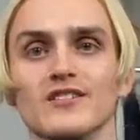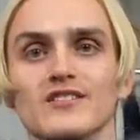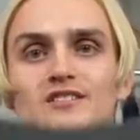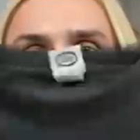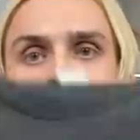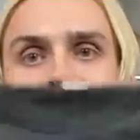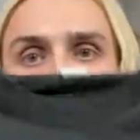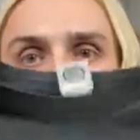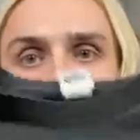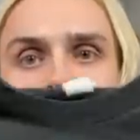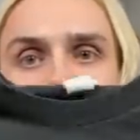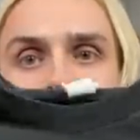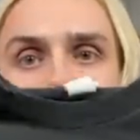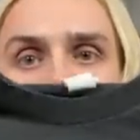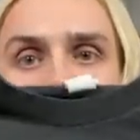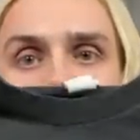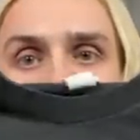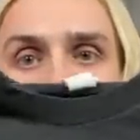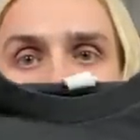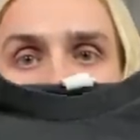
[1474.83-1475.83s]

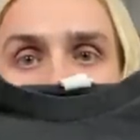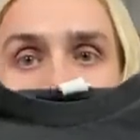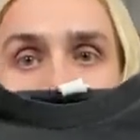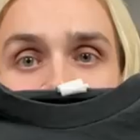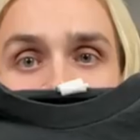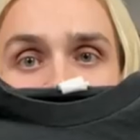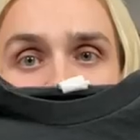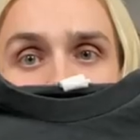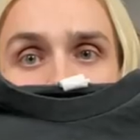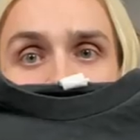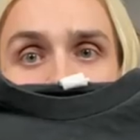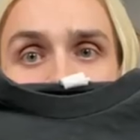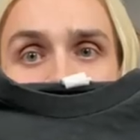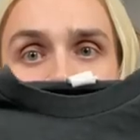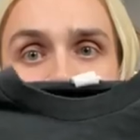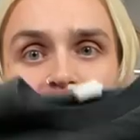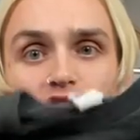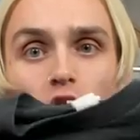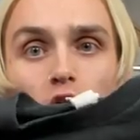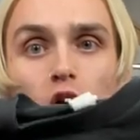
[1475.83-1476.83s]
So this one that
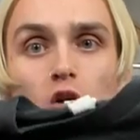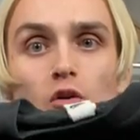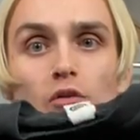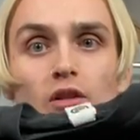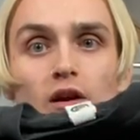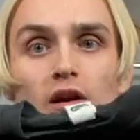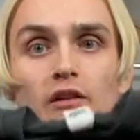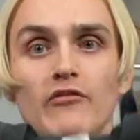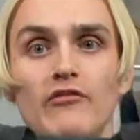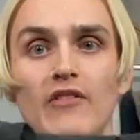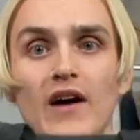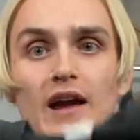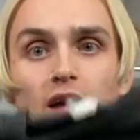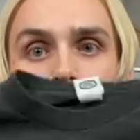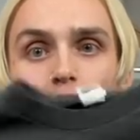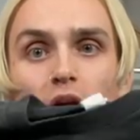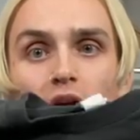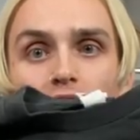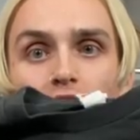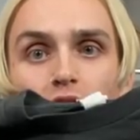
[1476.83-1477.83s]
has all the final
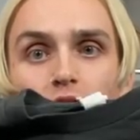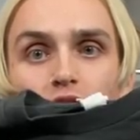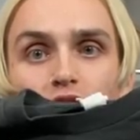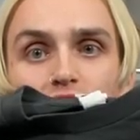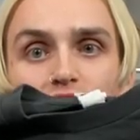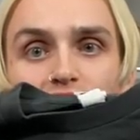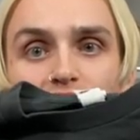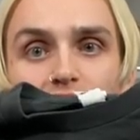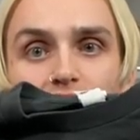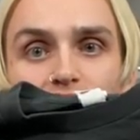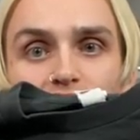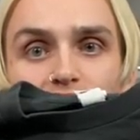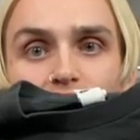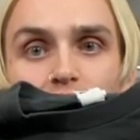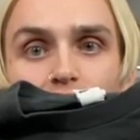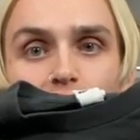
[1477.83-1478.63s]
evolutions of the starter